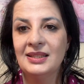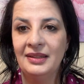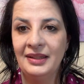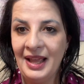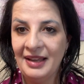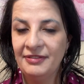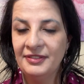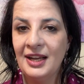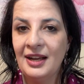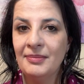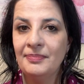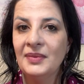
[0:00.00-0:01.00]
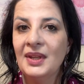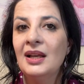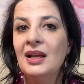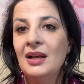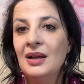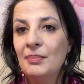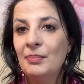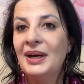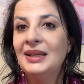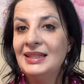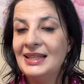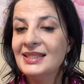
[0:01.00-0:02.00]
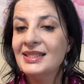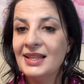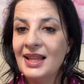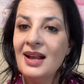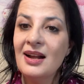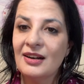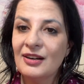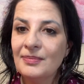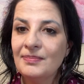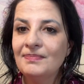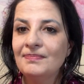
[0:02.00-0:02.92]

lifetime, but it's there